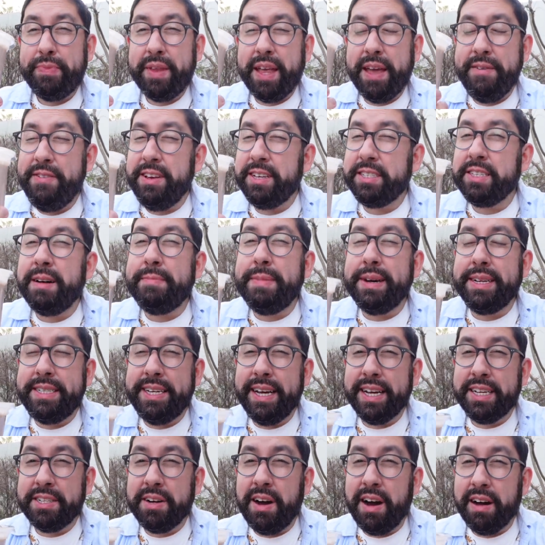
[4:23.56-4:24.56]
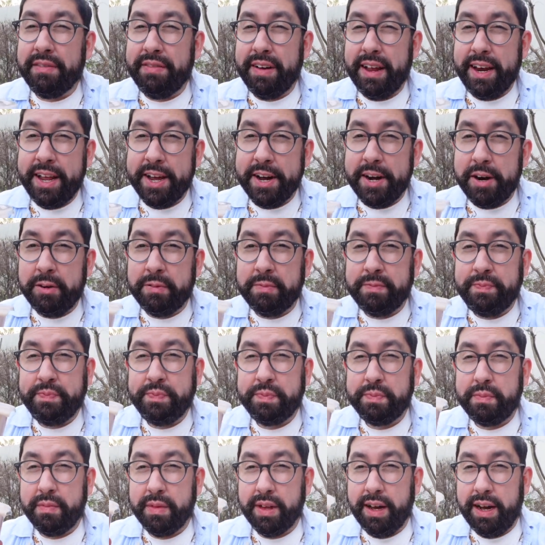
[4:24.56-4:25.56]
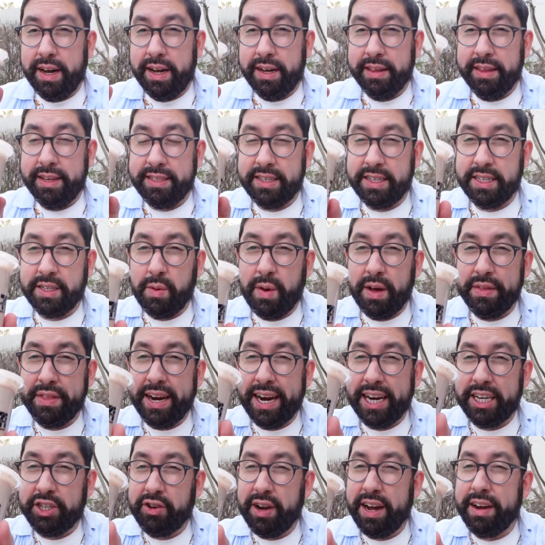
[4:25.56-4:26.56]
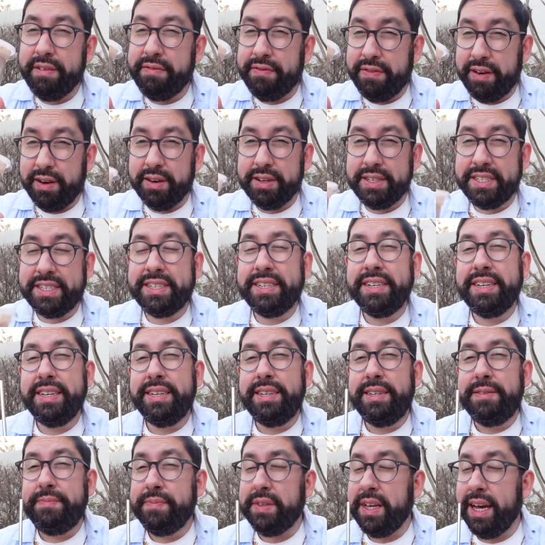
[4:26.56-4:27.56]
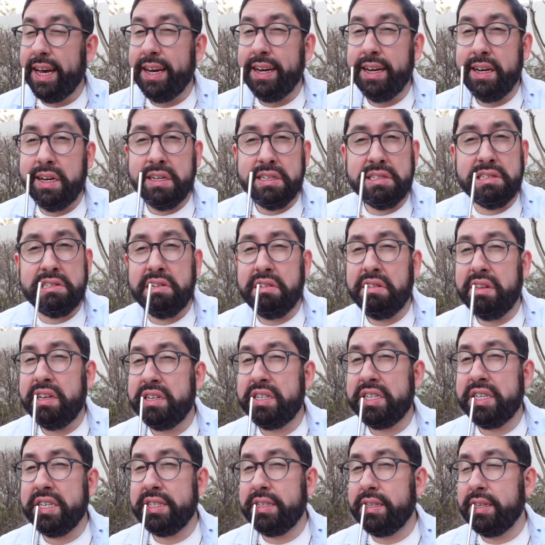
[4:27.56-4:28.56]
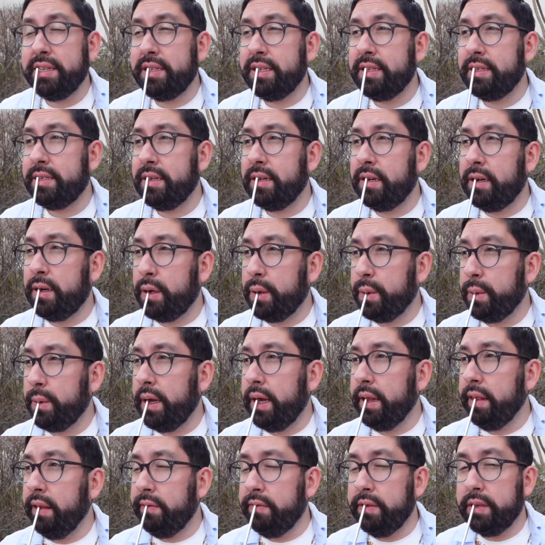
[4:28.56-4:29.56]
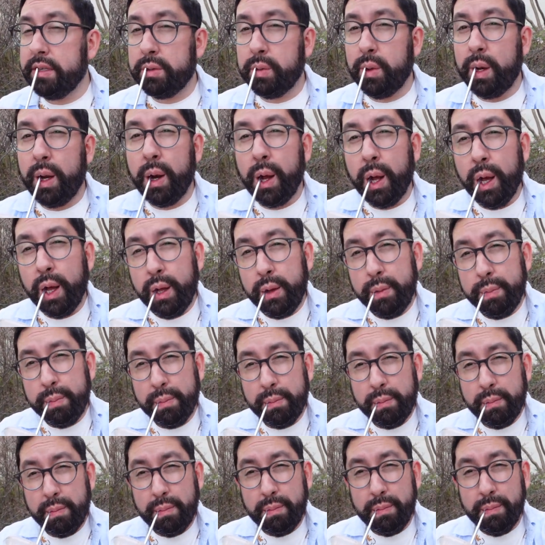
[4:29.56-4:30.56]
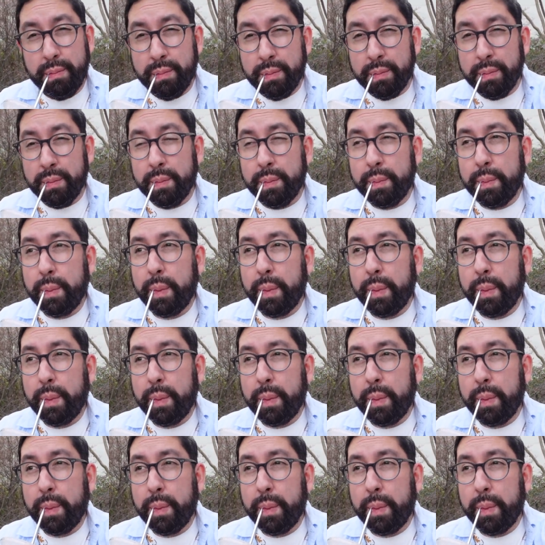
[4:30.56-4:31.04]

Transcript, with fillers: If you saw my TikTok video, this is the one that I tried first, and it is delicious. This is, oh, I love this one. Mmm.